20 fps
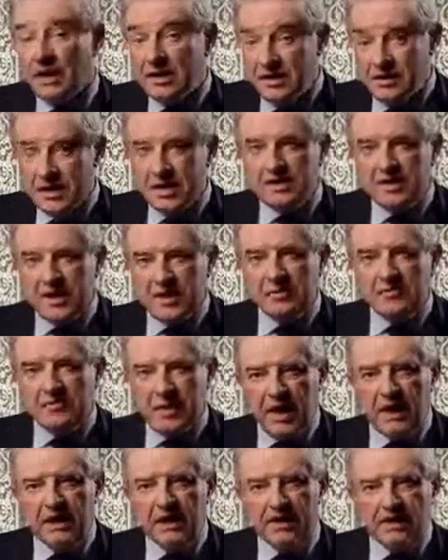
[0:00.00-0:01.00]
Does it
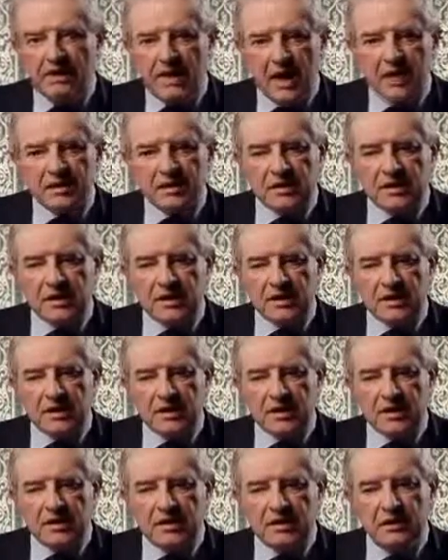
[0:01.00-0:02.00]
make
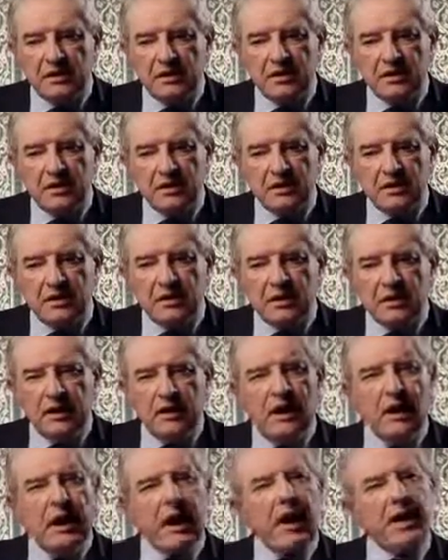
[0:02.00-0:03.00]
sense?
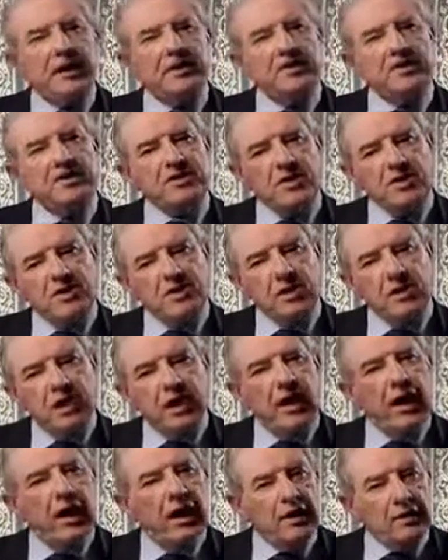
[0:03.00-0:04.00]
And
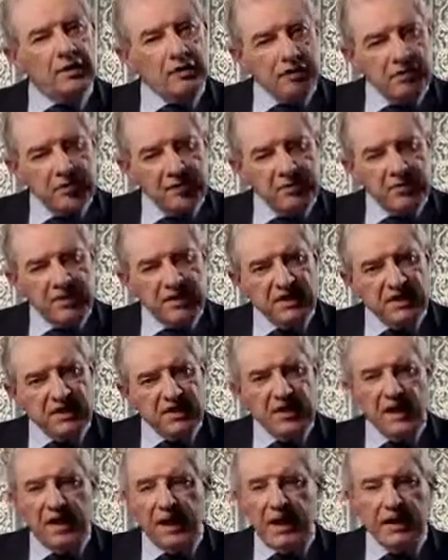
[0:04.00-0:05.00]
so agreement